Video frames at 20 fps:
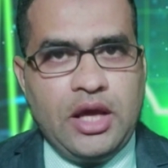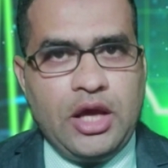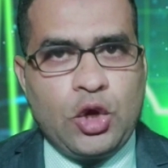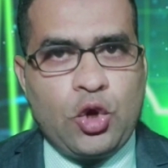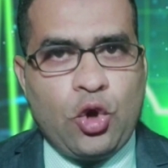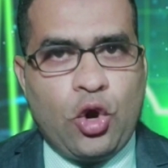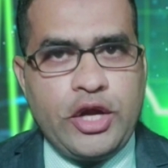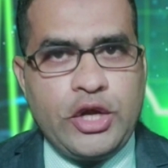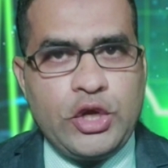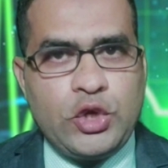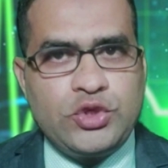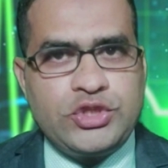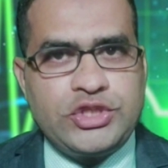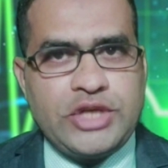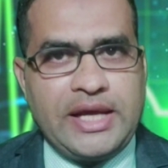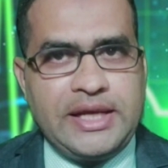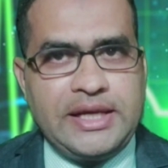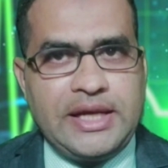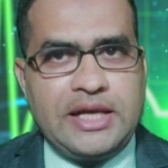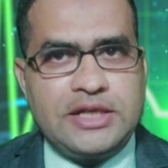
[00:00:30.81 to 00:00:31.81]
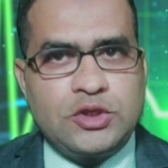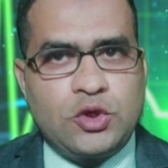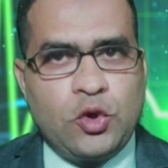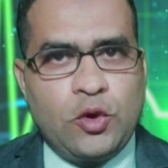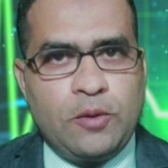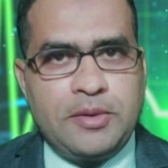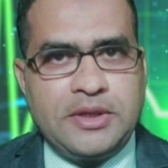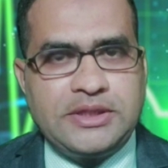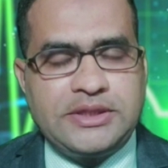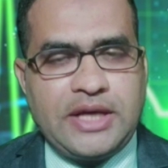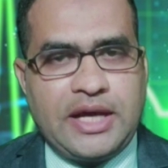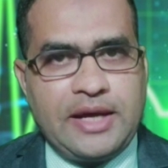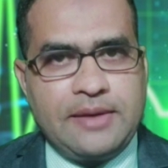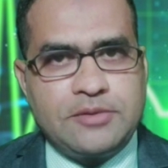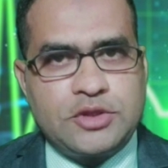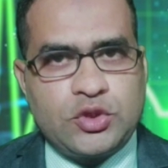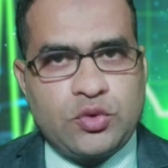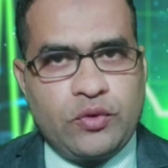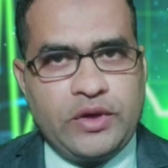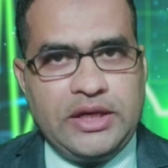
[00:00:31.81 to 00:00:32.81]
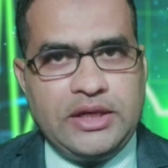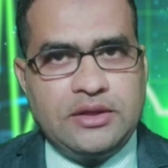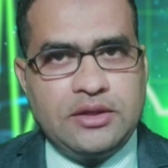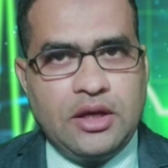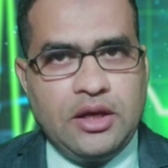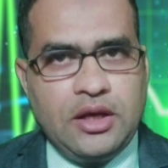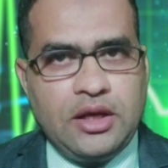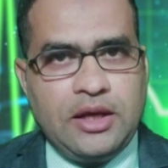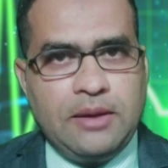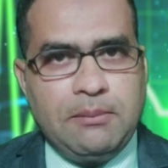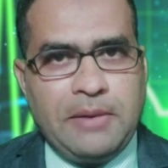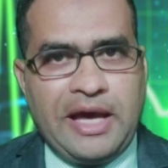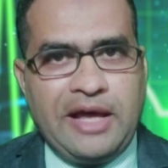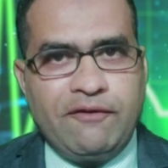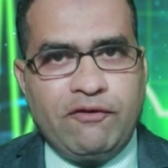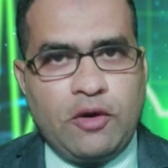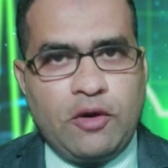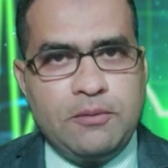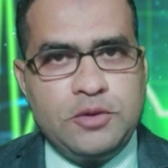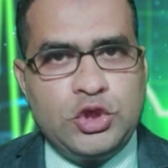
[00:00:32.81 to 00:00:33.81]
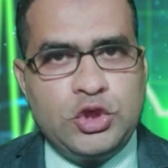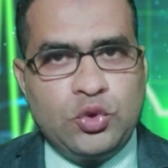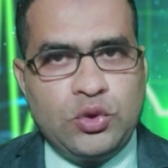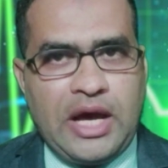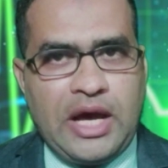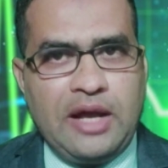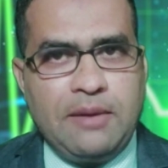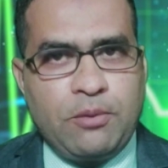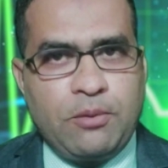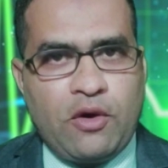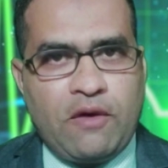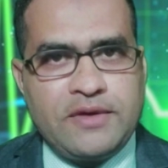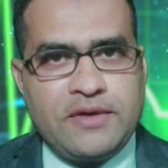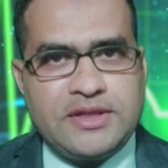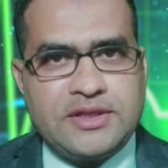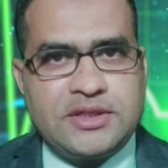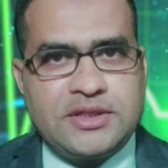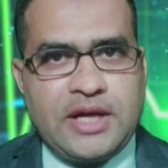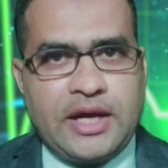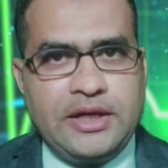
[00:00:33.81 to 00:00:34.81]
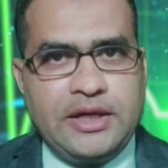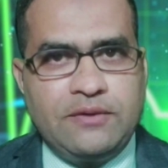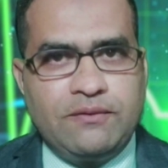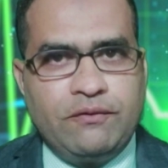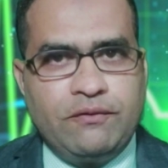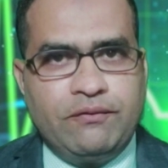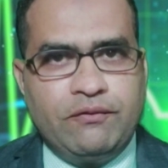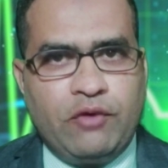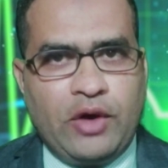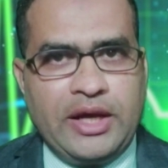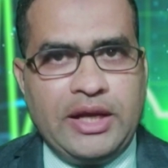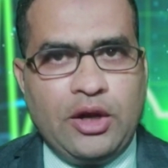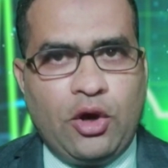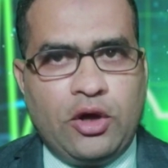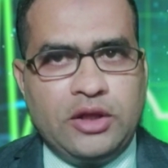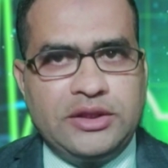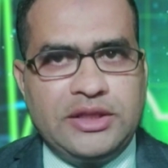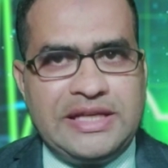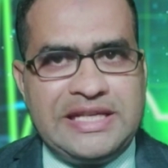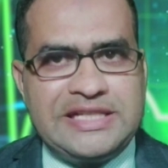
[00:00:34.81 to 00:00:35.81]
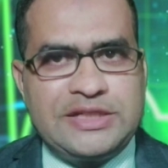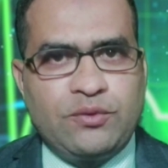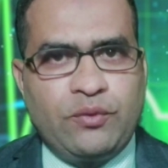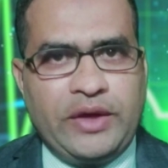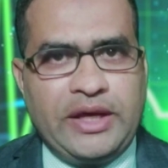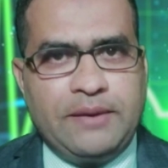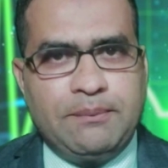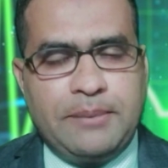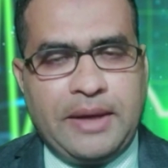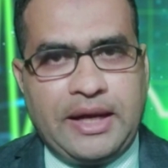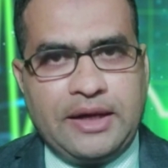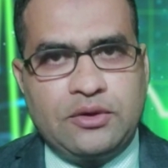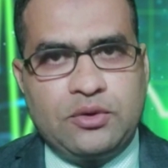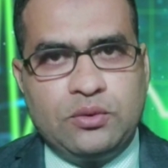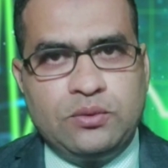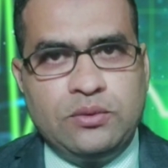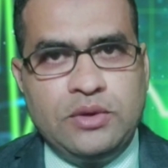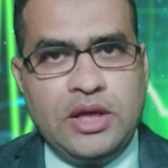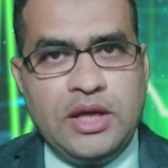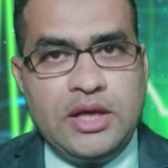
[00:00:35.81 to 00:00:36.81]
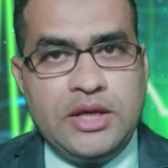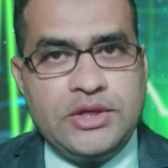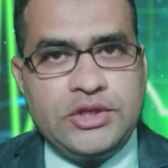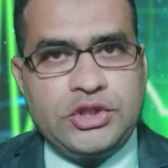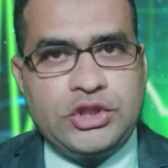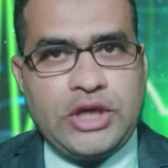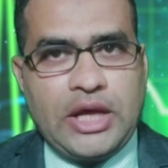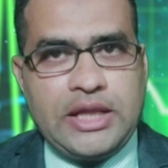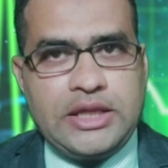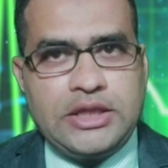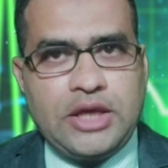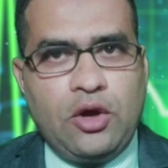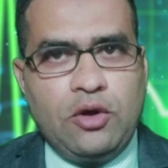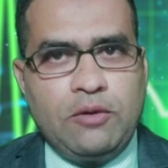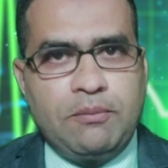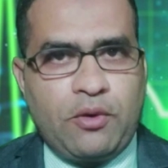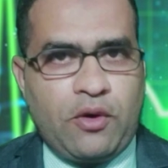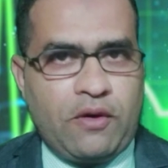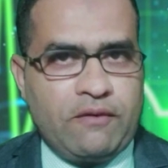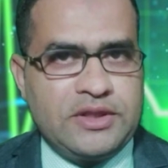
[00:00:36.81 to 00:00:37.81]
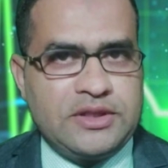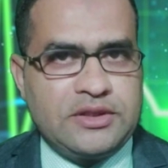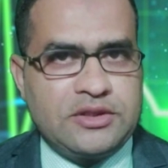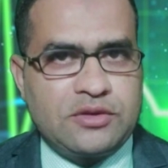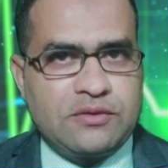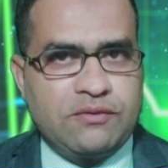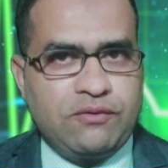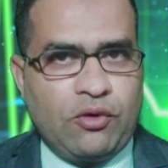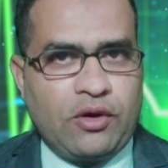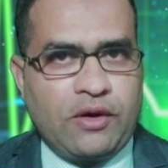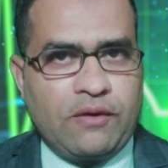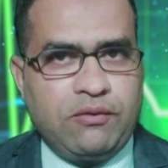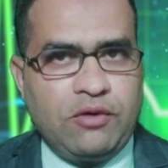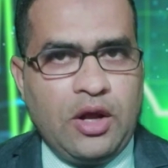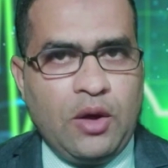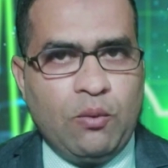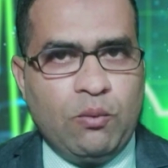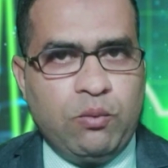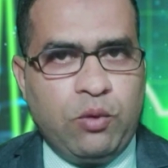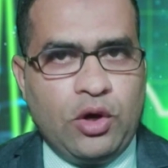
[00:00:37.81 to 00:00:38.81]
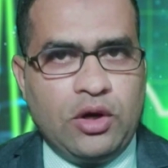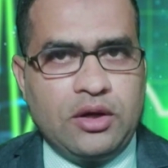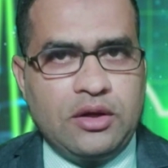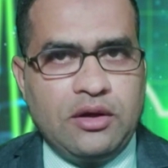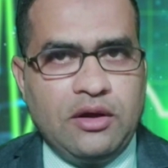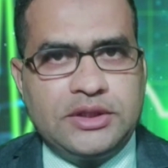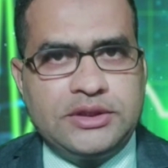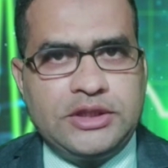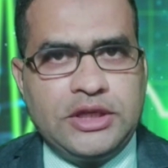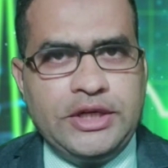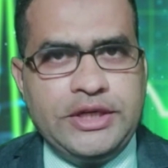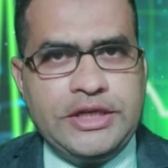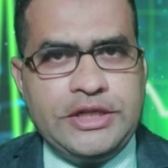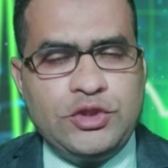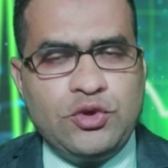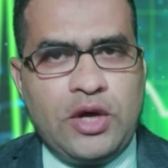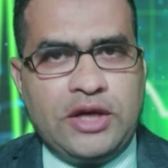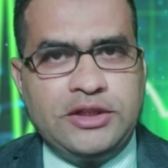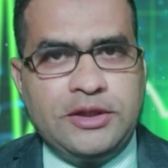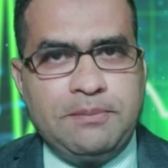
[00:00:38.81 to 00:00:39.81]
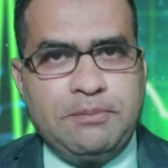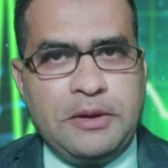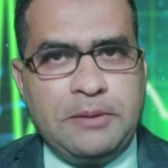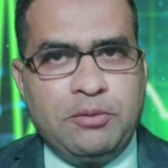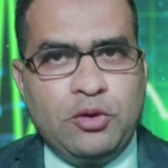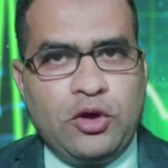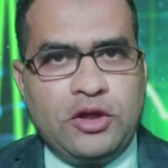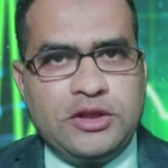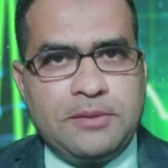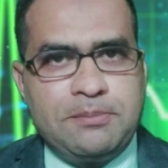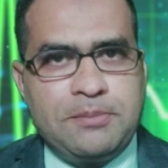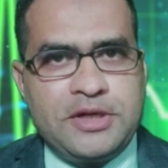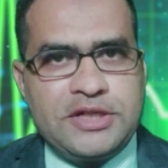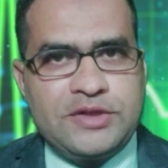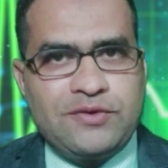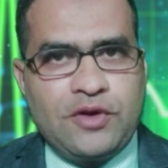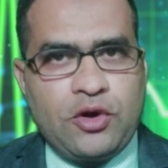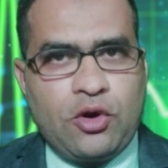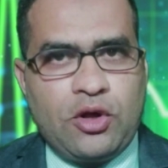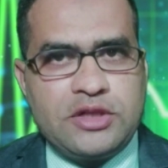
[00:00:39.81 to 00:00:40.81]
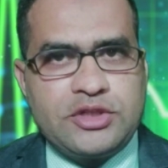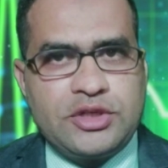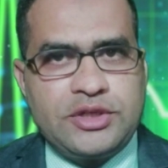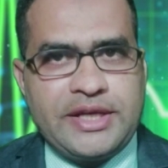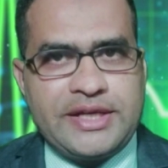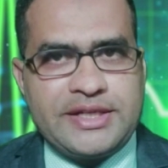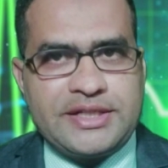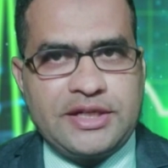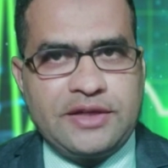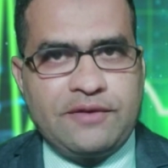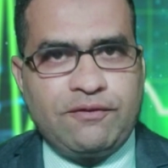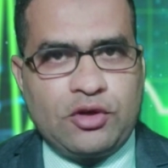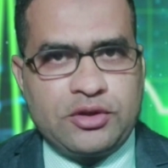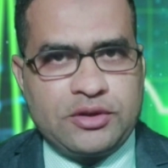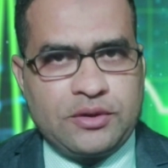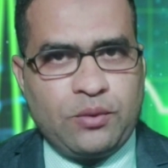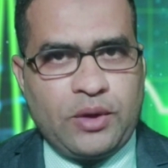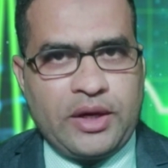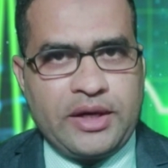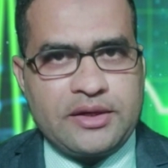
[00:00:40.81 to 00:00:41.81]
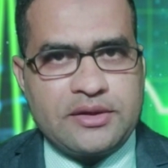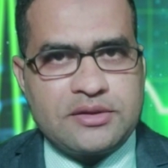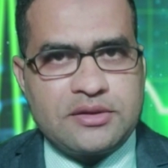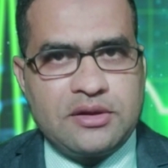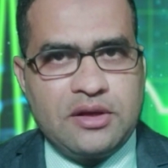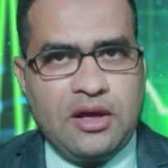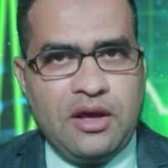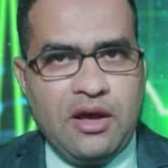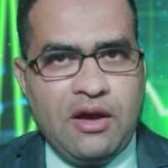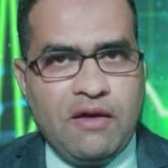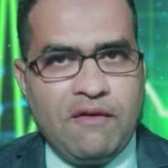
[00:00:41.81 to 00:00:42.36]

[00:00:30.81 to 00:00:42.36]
According to China's Global Times tweet, a man from Yunnan province died while on his way back to Shandong province for work. The 32 other people on the bus were also tested for the virus.